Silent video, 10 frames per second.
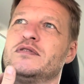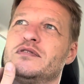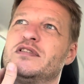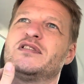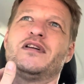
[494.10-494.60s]

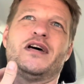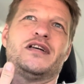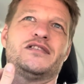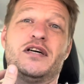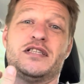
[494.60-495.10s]
It's just like
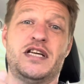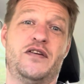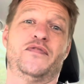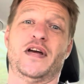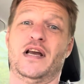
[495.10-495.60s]

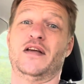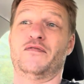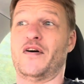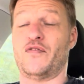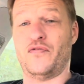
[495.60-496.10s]
scientifically
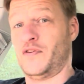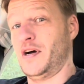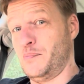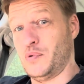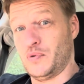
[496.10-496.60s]

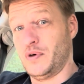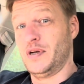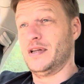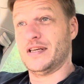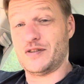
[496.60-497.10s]
verifiable.
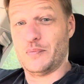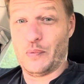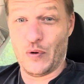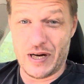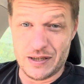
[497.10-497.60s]
That's the
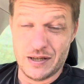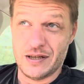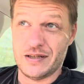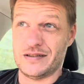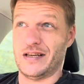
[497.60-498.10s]
point.
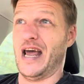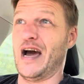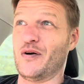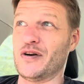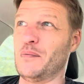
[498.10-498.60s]
Like,
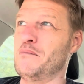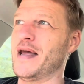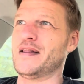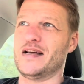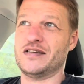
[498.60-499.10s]
how can I
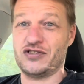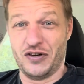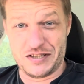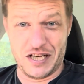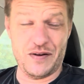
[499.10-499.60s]
make this
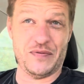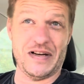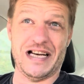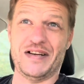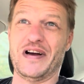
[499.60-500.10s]

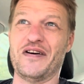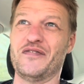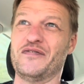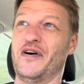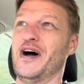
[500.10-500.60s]
scientifically
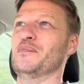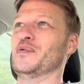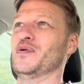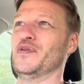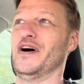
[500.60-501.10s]

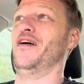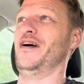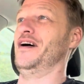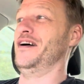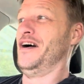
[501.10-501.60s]
verifiable that
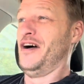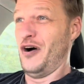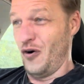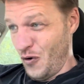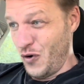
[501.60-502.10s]

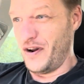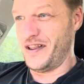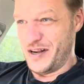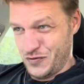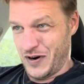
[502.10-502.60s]
all of
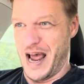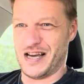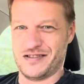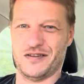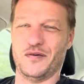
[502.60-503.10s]
these
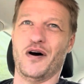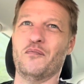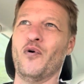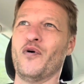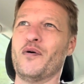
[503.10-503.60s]
facts are
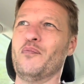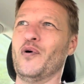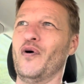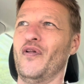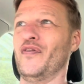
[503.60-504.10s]
more
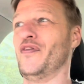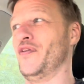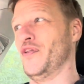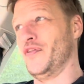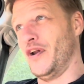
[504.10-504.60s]
important
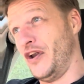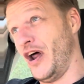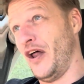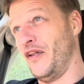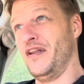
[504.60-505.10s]
than the
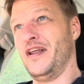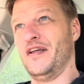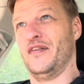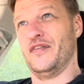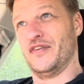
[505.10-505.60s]
nun
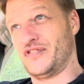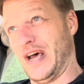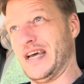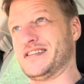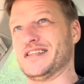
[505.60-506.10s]
that
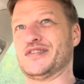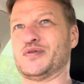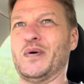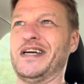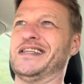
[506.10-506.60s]
say it's in
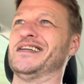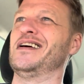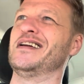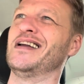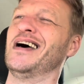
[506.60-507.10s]
Sweden?